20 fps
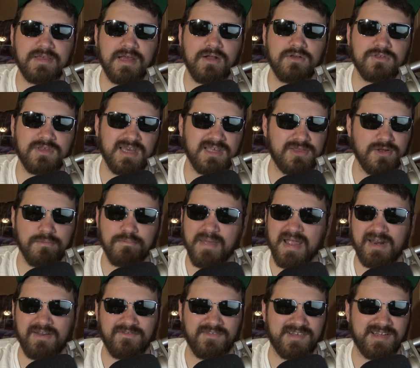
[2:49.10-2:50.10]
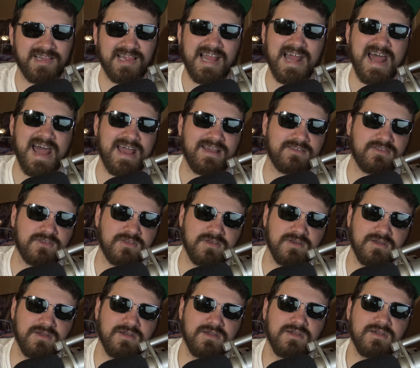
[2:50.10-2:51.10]
sounds like they're made of glass.
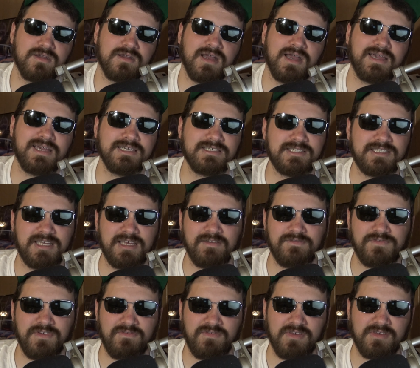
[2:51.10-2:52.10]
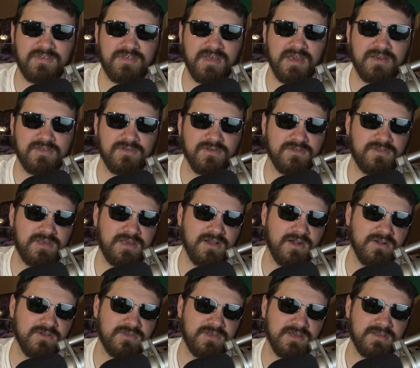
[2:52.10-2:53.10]
I guess T56 or
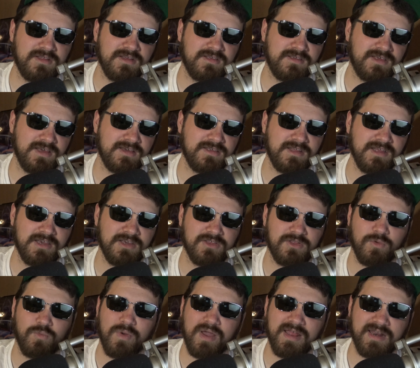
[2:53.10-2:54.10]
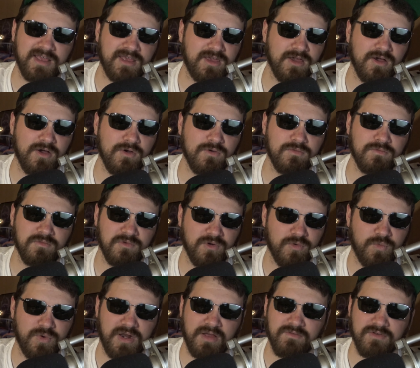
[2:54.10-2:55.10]
TR6060 is the way to go, or
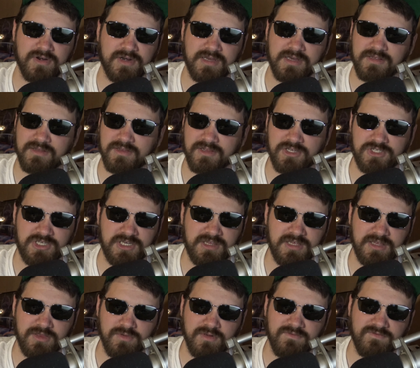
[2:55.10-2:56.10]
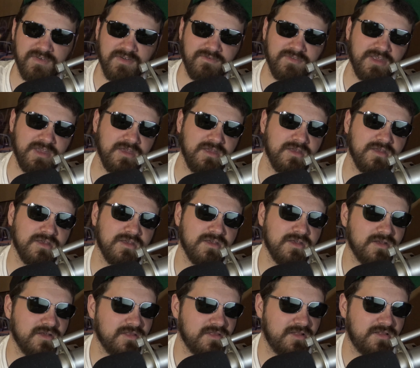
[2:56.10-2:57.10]
whatever it is in the GT350.
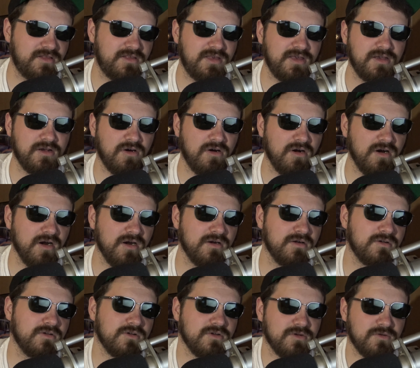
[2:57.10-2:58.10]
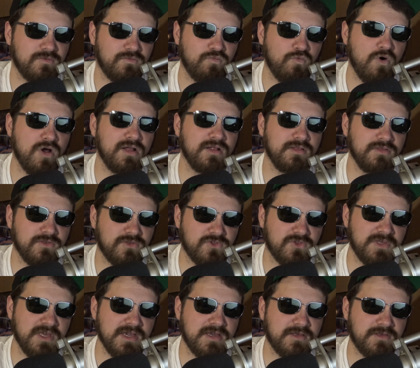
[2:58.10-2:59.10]
The
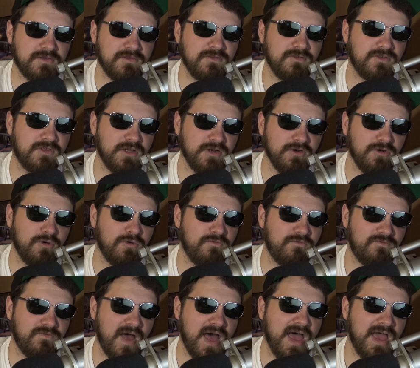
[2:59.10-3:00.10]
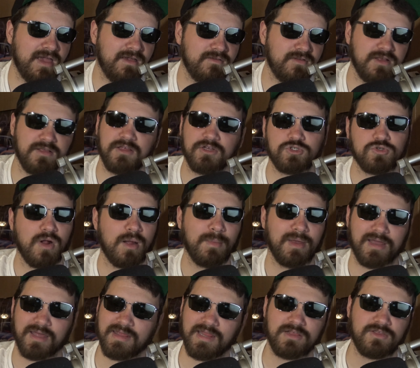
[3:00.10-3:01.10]
TR1605, it's a
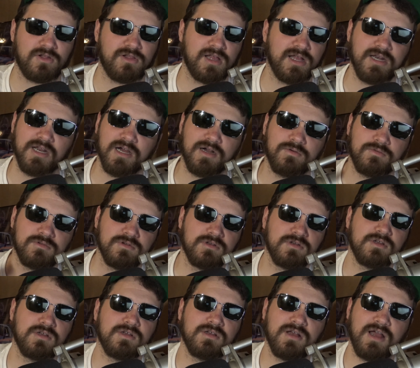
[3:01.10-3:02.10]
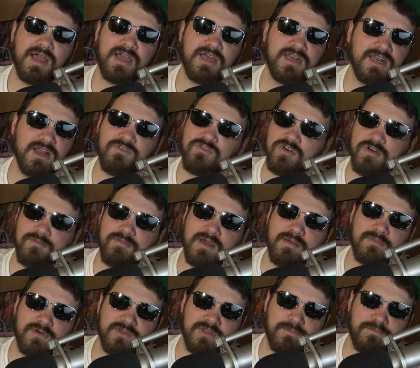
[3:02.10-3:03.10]
Tremec, that's all I know. I can never
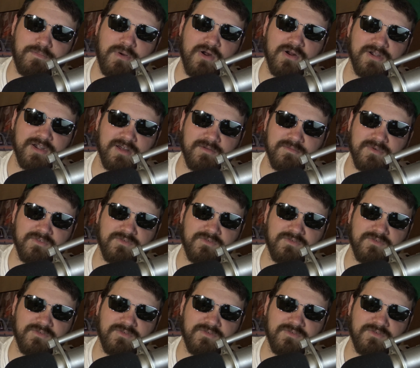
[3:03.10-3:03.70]
remember the part number